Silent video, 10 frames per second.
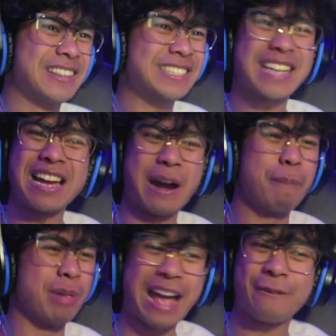This guy
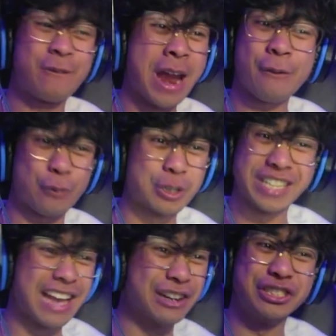got Black Air
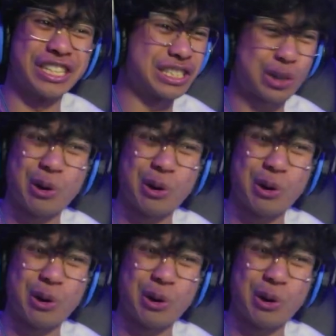Force energy. It's